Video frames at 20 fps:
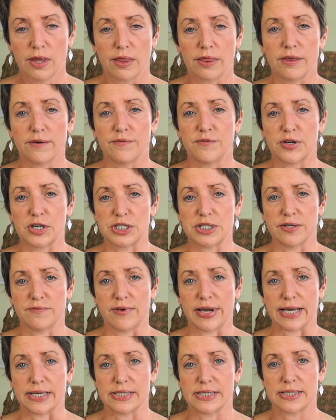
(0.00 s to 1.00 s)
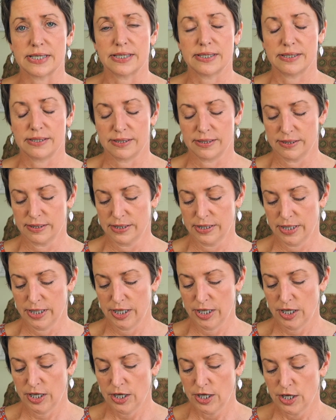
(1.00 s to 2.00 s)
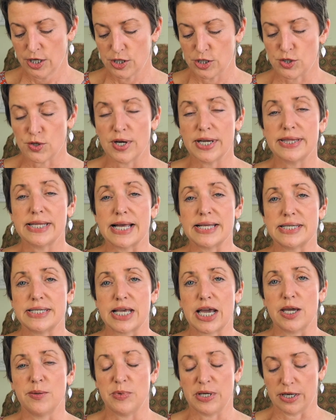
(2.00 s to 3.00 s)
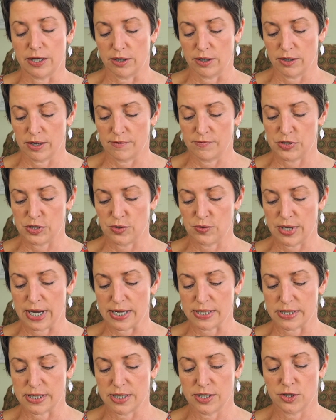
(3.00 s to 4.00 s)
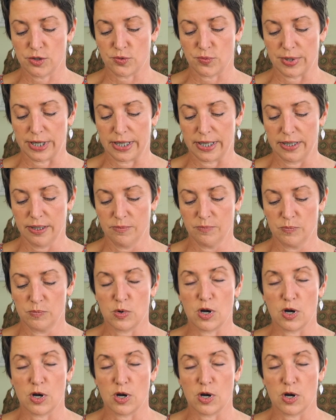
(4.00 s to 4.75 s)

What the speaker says: The first event. During that same year of 2003,